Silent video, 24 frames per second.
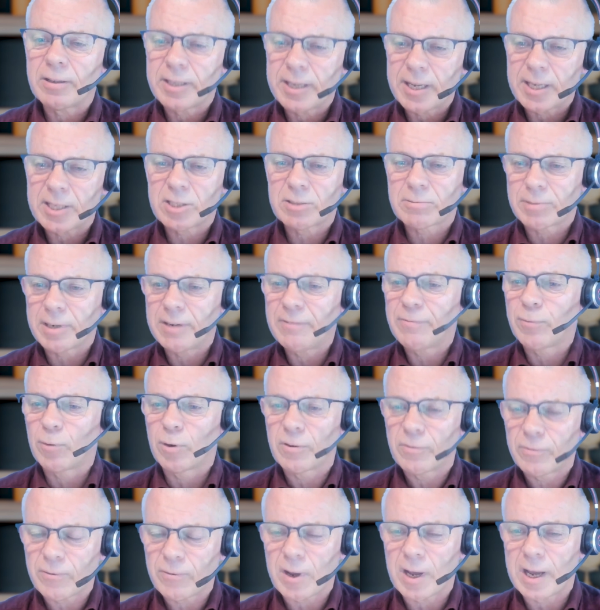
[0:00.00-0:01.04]
this 3,
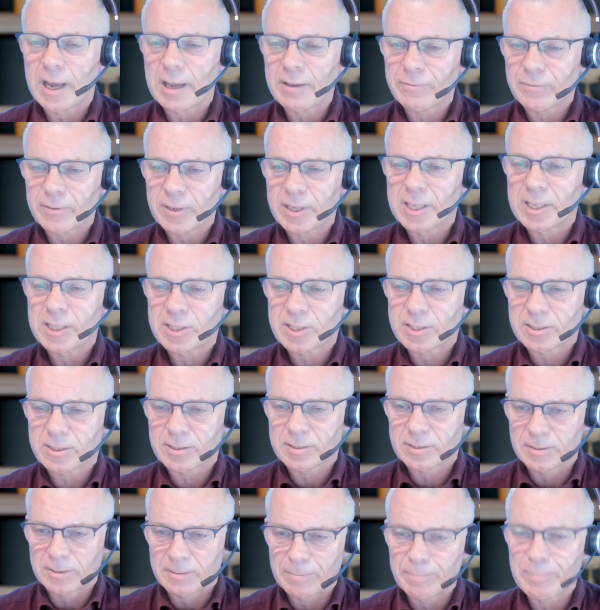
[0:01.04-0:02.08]
4, 5
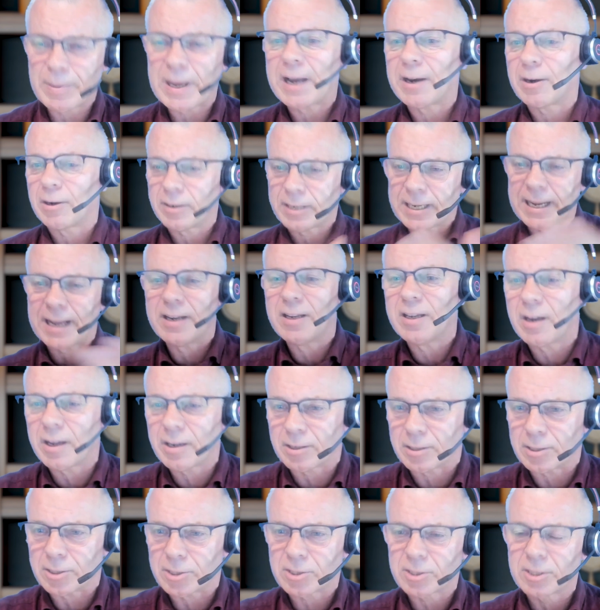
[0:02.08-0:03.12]
is better than the
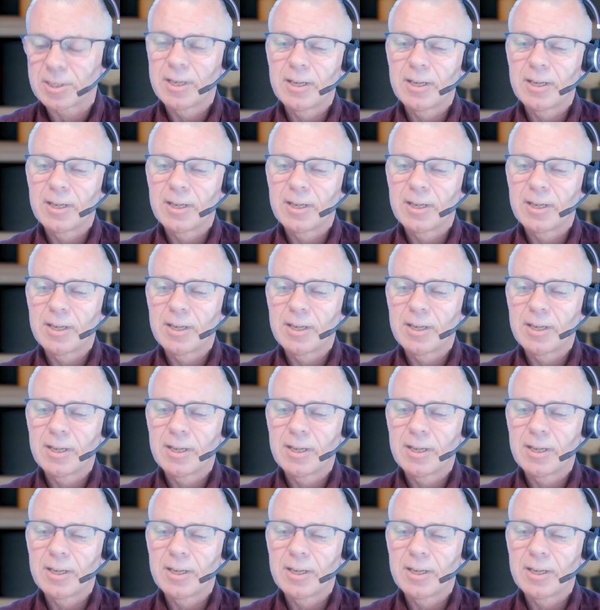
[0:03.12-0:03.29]
others?